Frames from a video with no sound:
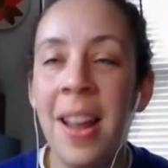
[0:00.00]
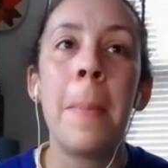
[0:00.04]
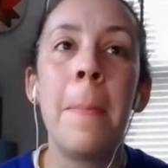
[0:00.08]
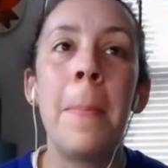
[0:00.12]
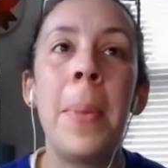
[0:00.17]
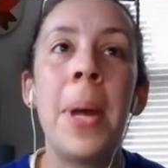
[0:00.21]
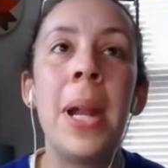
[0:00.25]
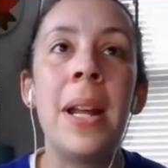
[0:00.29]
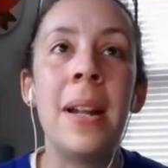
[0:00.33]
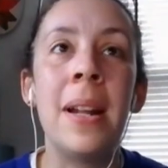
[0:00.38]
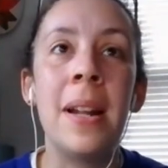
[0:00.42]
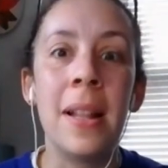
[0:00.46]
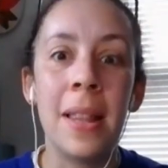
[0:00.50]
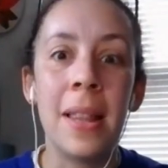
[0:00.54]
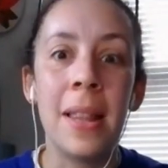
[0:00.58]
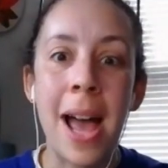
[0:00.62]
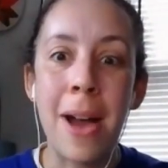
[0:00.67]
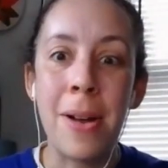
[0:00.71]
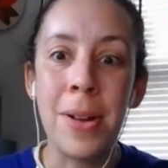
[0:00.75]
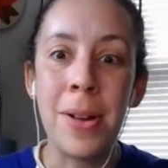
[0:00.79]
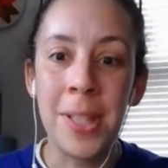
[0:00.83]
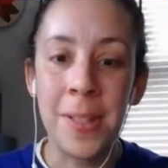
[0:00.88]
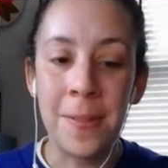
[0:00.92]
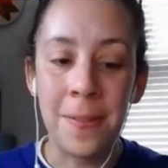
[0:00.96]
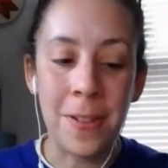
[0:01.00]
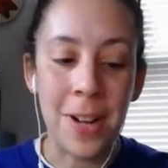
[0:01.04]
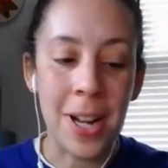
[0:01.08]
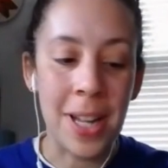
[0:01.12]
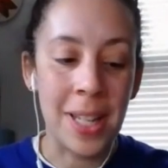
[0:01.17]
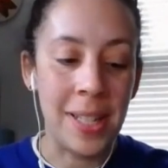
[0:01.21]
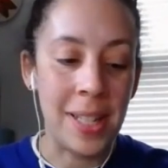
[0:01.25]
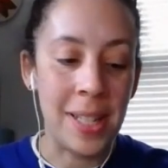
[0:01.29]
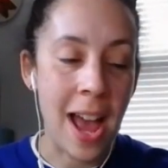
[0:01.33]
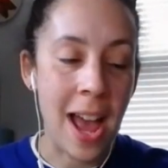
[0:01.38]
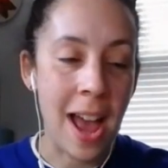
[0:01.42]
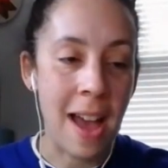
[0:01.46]
but it allows for
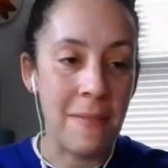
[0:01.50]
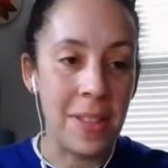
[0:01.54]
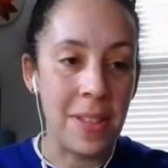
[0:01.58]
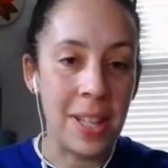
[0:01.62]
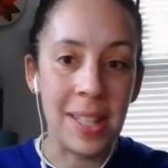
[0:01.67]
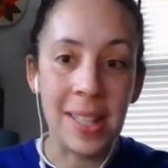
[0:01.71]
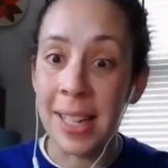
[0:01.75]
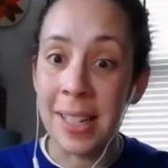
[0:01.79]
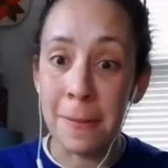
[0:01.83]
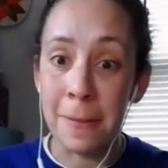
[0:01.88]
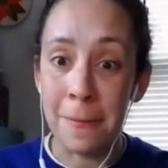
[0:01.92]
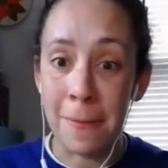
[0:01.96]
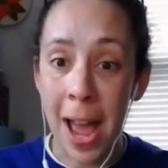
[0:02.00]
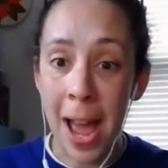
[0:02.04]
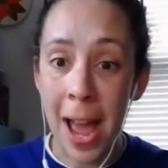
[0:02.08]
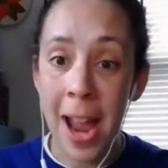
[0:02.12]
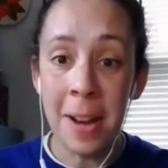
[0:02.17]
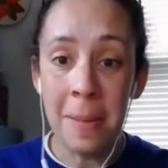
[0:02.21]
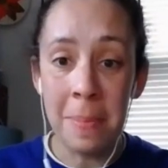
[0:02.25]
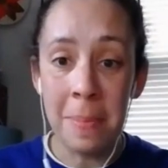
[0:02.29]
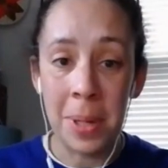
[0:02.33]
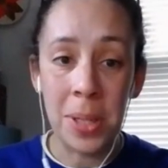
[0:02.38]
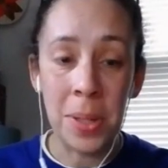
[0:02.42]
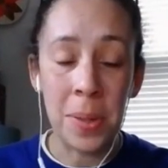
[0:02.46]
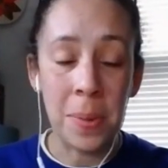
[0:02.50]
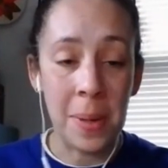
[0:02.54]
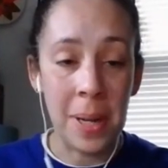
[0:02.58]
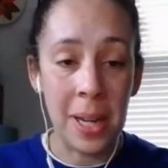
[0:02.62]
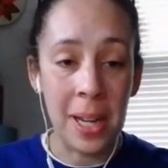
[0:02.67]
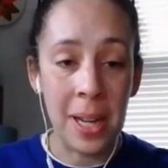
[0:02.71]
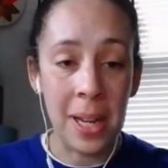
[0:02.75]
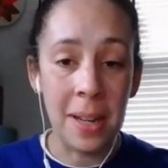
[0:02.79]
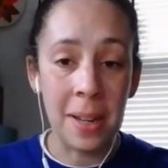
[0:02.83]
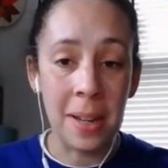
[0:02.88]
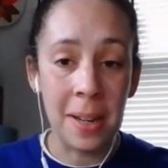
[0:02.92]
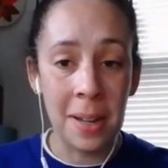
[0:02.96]
us to have this divide
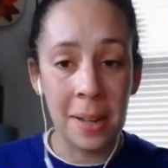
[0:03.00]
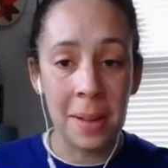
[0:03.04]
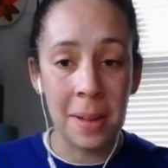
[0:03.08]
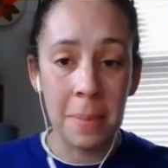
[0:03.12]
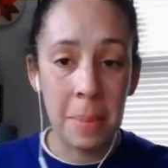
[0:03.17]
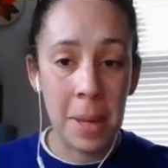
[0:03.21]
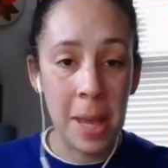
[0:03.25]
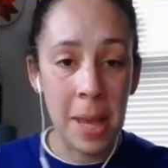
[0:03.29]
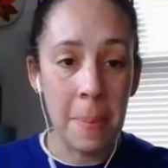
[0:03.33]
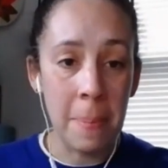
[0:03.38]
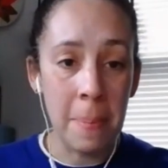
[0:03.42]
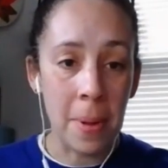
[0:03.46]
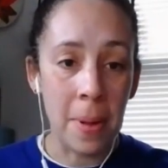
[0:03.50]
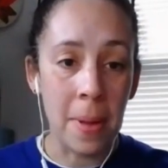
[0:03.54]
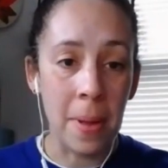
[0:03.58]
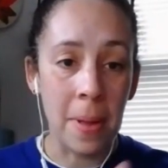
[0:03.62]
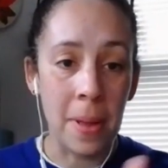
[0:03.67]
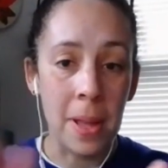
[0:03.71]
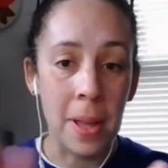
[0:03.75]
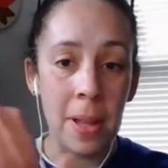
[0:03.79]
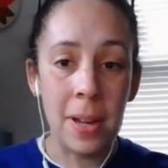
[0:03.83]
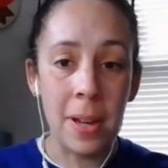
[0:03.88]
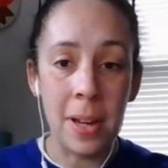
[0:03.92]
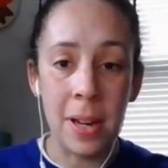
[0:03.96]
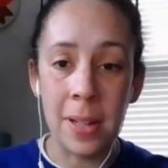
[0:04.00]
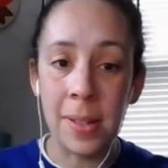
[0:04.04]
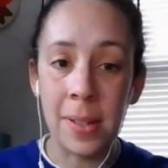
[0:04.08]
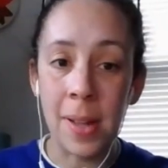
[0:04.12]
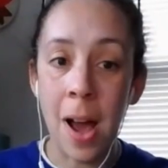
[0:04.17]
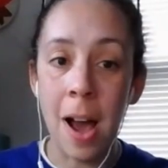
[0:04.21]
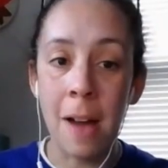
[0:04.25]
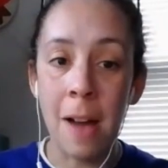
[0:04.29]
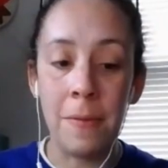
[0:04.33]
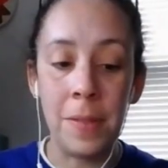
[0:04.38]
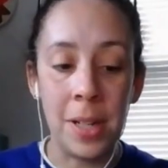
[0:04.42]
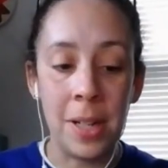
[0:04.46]
between people and it's
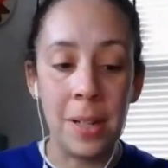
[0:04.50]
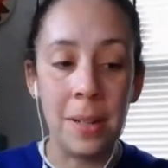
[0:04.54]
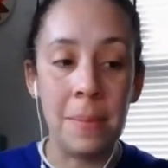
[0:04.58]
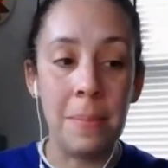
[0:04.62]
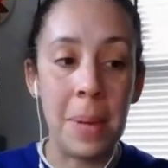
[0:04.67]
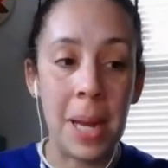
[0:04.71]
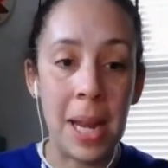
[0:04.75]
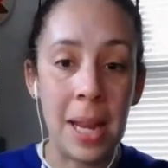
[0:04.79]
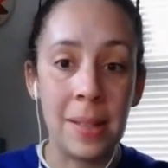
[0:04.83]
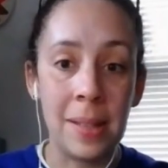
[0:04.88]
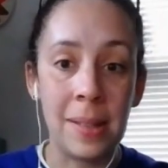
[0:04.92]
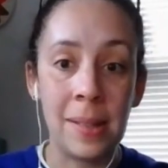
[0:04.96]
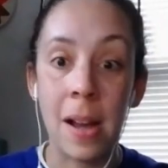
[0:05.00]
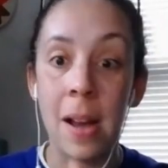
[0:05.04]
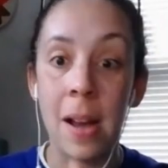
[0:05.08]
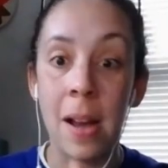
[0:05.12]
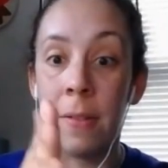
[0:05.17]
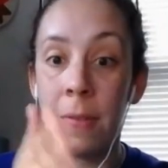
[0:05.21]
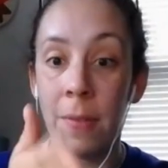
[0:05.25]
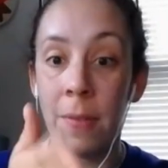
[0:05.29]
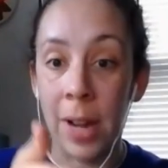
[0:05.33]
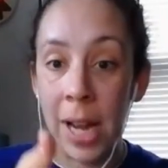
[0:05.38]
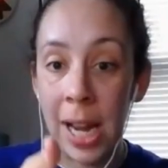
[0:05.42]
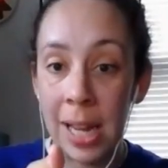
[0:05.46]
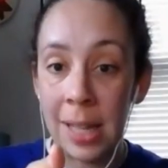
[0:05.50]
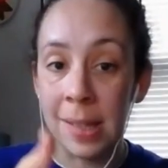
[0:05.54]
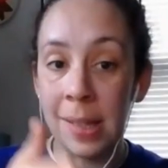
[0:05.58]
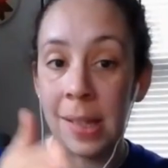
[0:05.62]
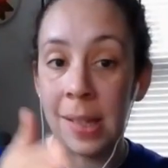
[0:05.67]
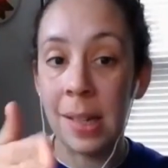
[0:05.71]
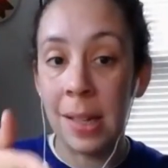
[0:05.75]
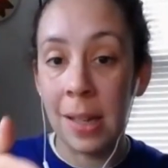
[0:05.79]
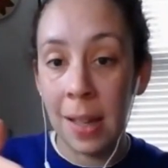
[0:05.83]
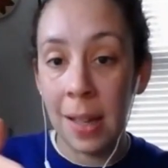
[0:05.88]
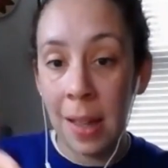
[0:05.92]
often based on race and